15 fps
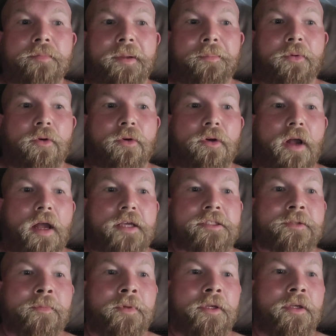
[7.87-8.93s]
People
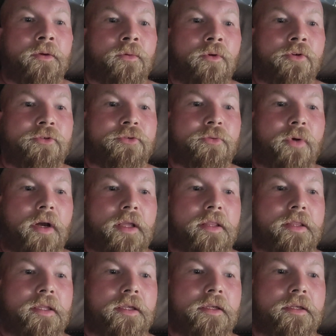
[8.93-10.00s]
ask me, what do I
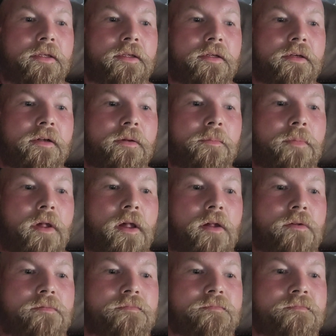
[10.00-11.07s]
think
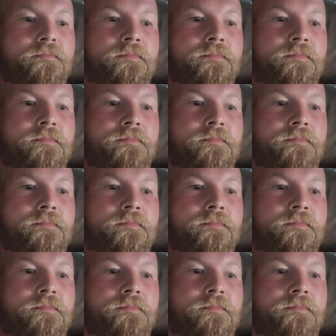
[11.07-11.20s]
about